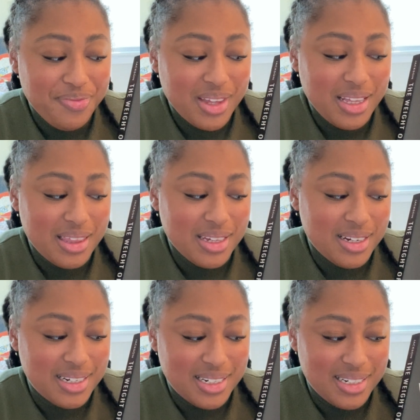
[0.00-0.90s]

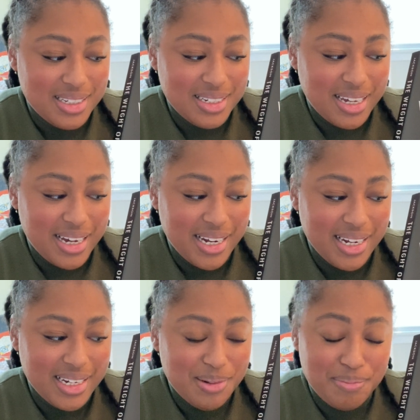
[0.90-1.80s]
the like